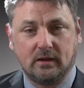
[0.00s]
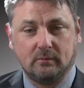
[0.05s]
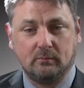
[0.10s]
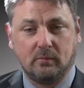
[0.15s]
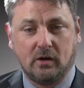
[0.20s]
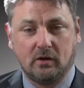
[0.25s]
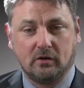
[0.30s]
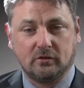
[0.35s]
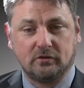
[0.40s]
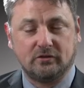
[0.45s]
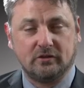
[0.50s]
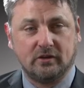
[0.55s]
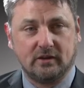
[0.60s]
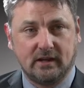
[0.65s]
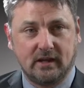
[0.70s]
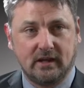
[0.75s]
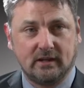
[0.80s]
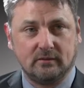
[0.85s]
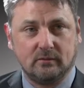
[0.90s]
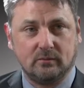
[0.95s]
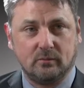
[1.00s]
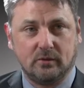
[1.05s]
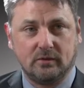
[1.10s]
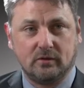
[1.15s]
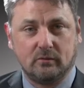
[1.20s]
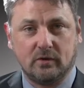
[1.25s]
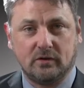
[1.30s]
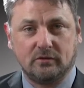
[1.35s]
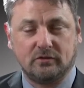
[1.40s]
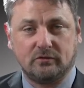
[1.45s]
and March, again, with
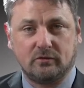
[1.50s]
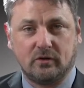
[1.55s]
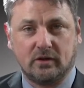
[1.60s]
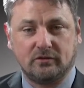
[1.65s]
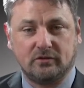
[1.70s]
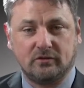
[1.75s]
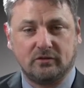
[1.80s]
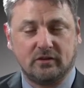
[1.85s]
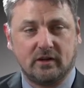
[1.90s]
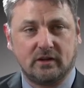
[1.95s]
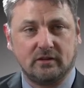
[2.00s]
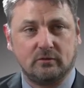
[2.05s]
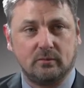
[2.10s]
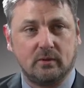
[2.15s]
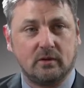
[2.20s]
the registration change,